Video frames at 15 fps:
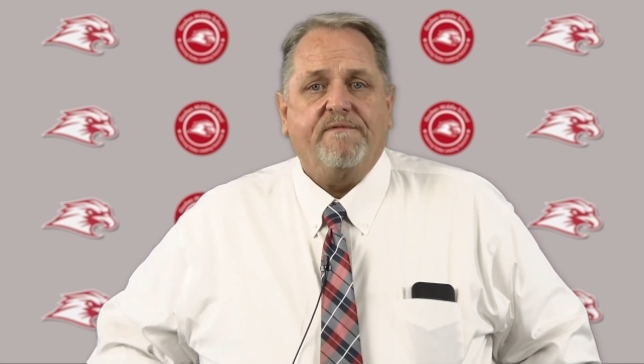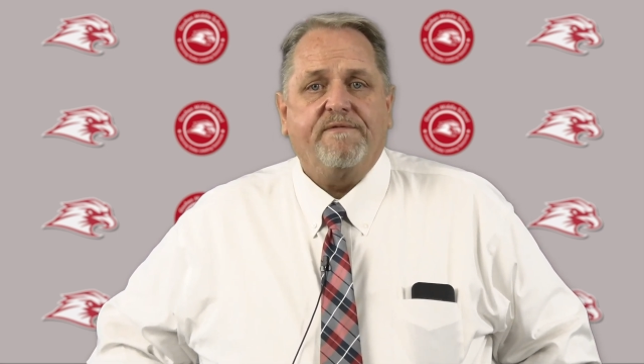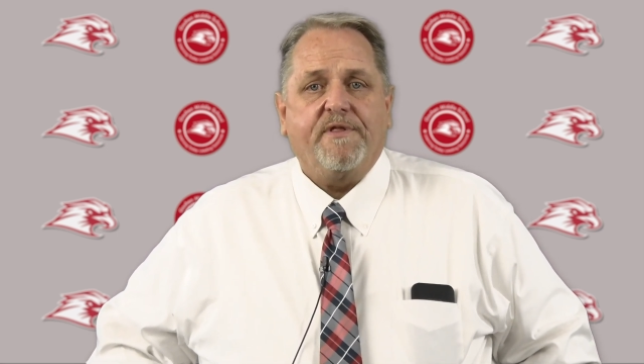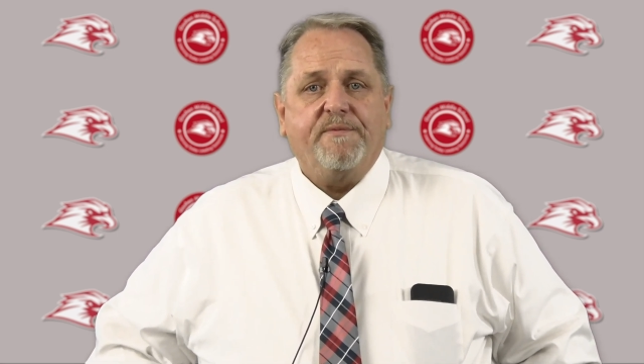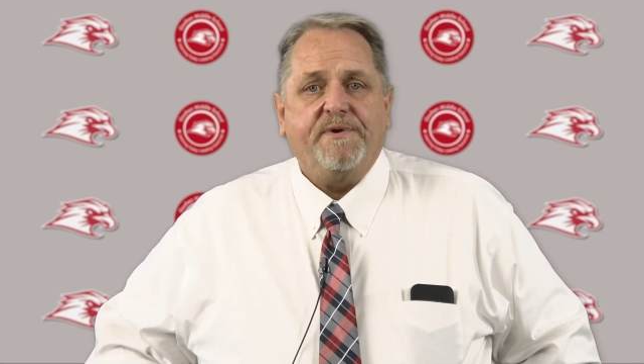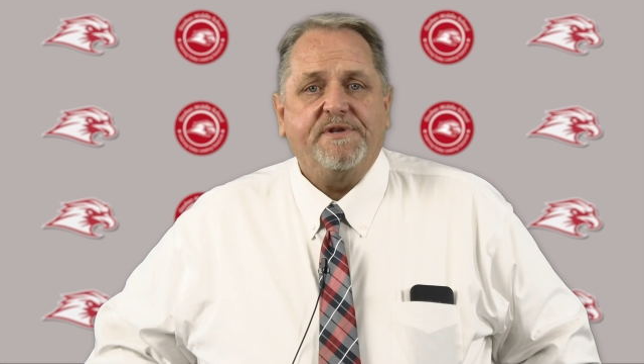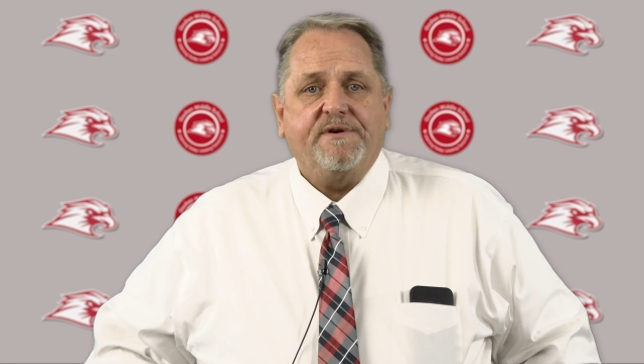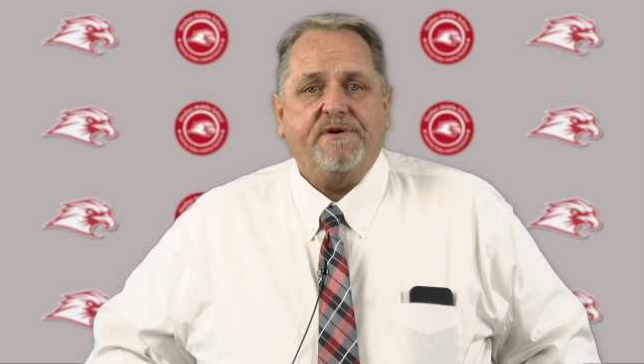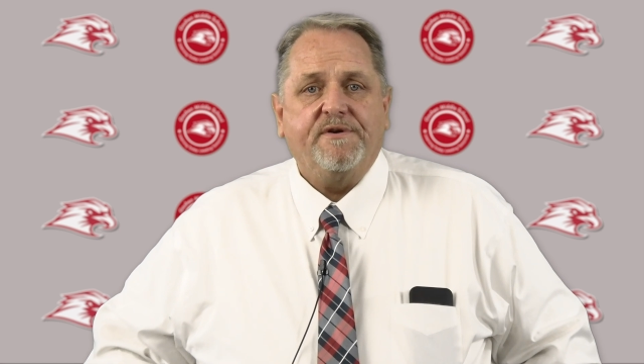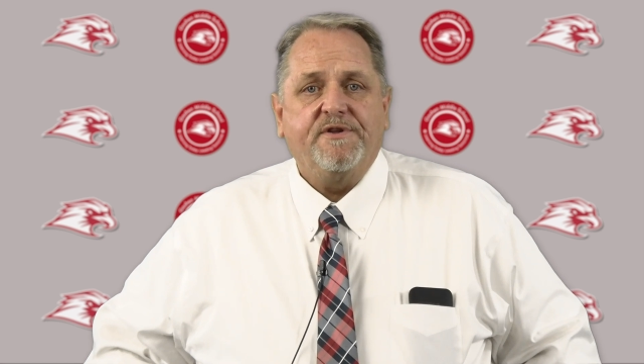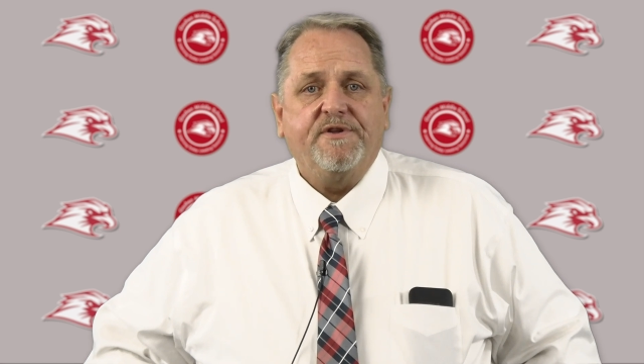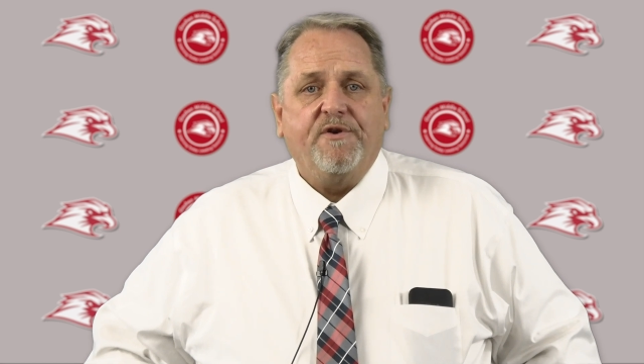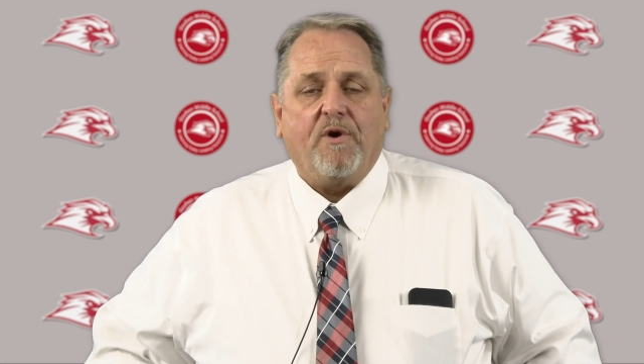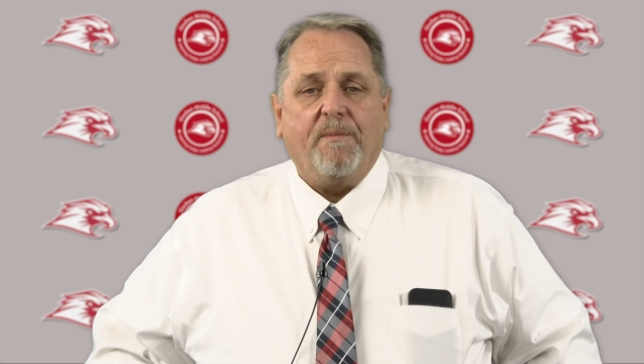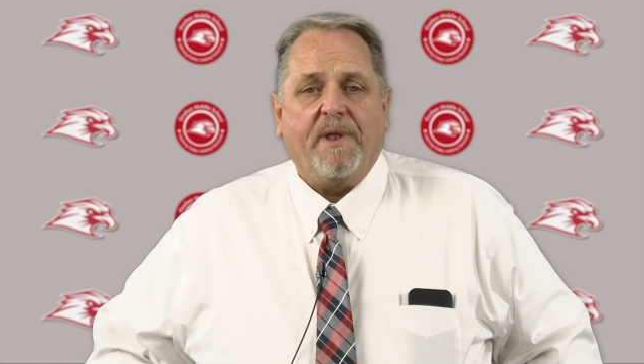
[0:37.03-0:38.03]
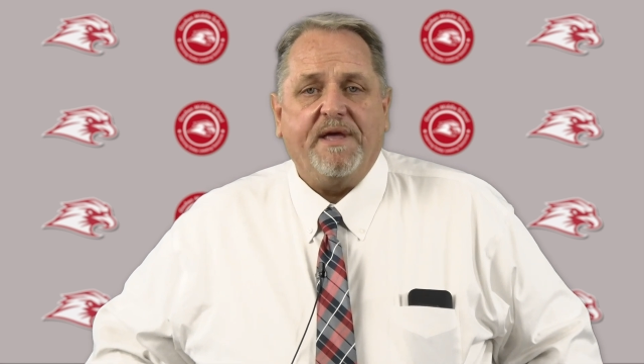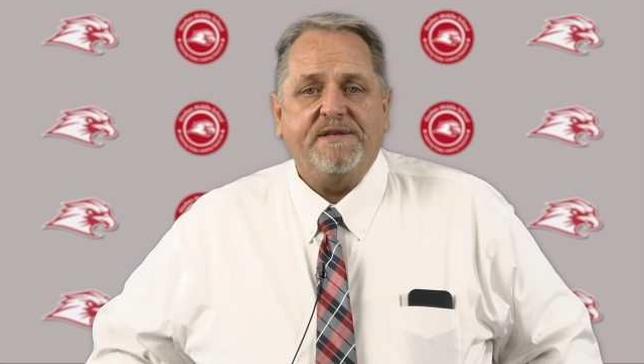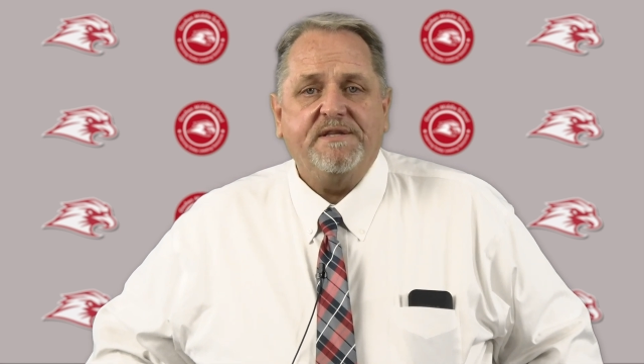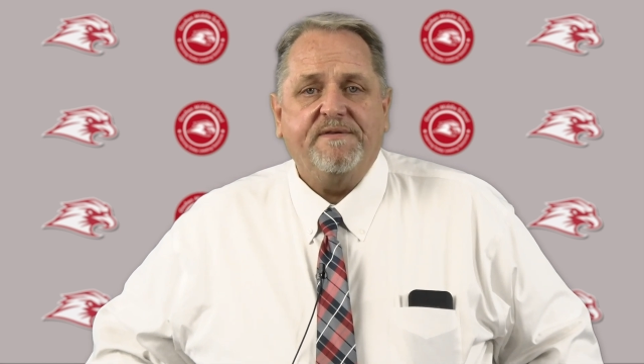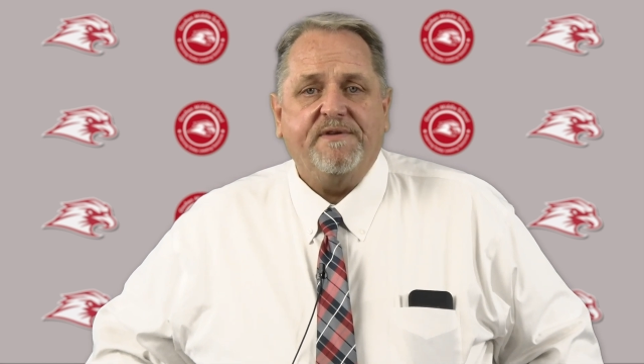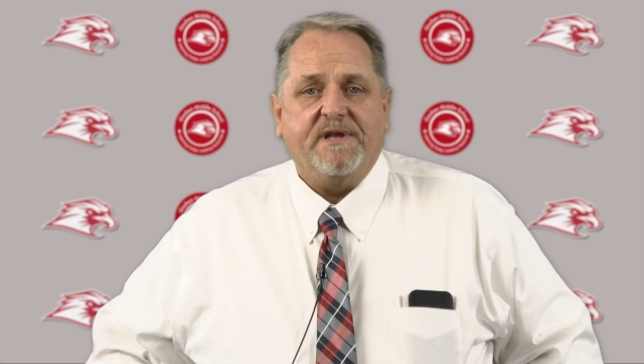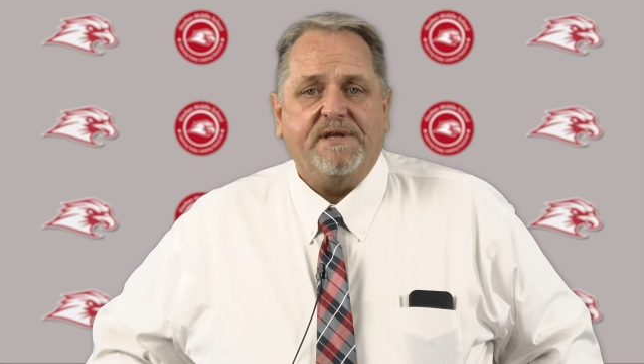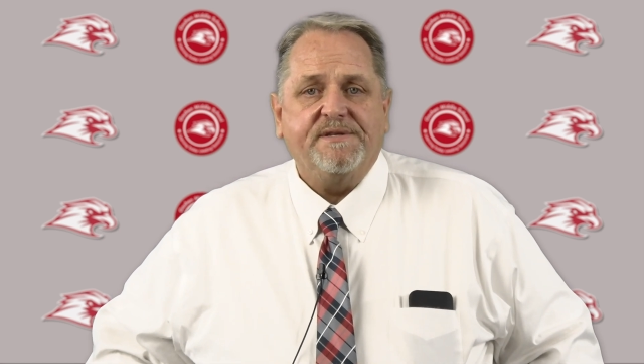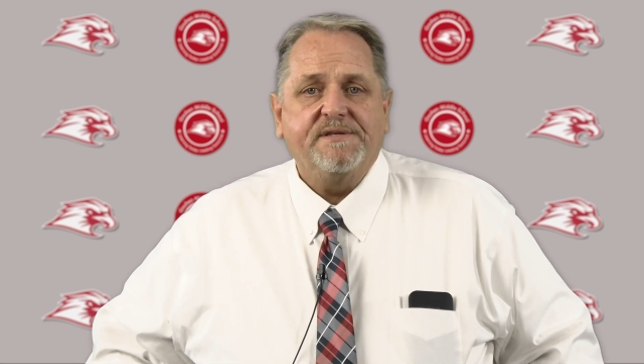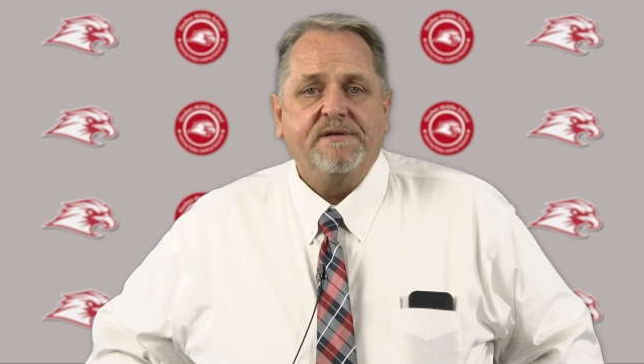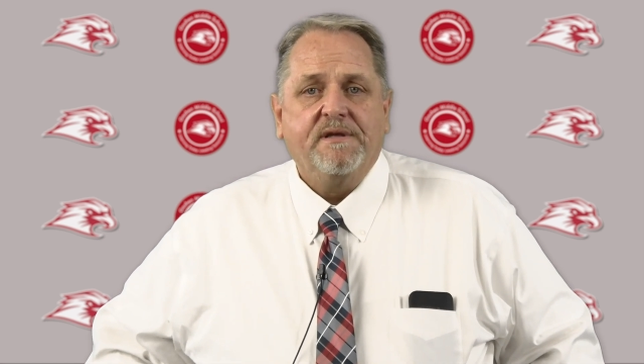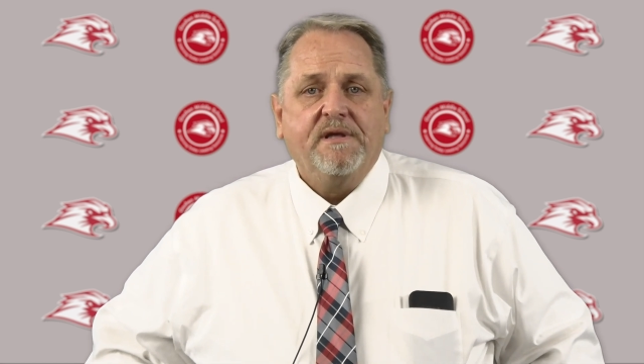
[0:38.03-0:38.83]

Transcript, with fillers: for the return to normal activities.